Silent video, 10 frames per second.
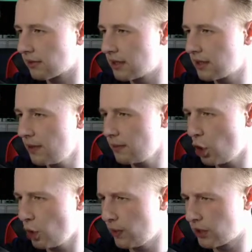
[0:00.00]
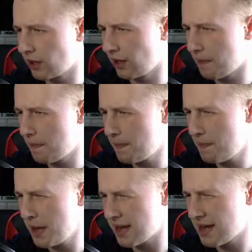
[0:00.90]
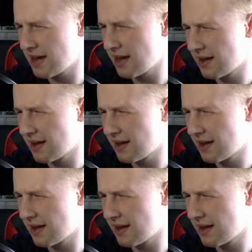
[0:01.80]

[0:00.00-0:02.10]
In terms of who it's going to be,